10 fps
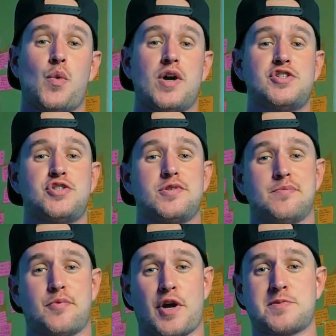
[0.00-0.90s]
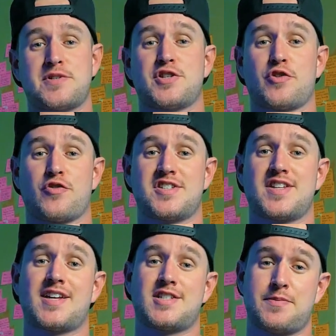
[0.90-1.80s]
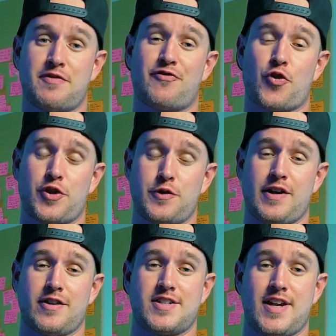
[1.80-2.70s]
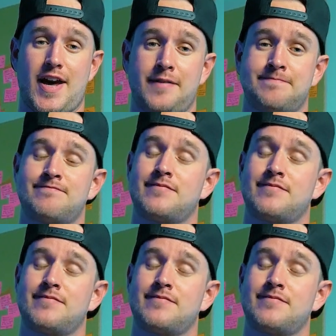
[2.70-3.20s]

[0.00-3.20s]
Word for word: Which brings me to the reason I sit before you here today.